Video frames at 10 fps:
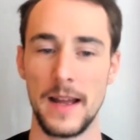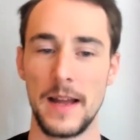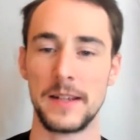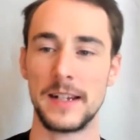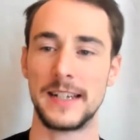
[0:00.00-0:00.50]
I'm
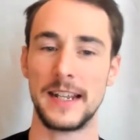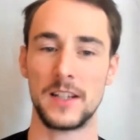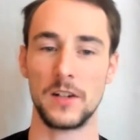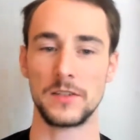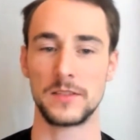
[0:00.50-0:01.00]
gonna
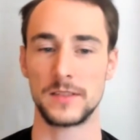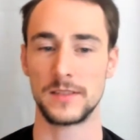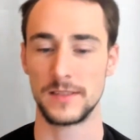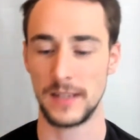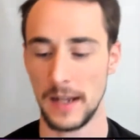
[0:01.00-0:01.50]
take those.
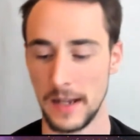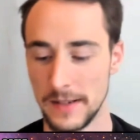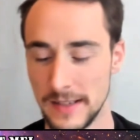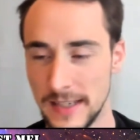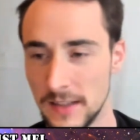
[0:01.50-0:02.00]
I'm
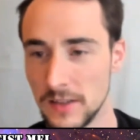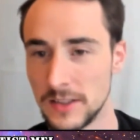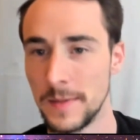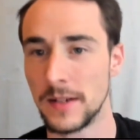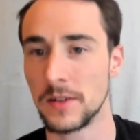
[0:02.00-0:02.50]
gonna take those
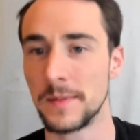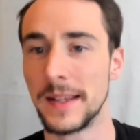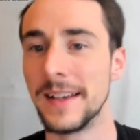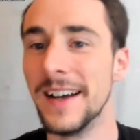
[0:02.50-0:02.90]
to bed with me.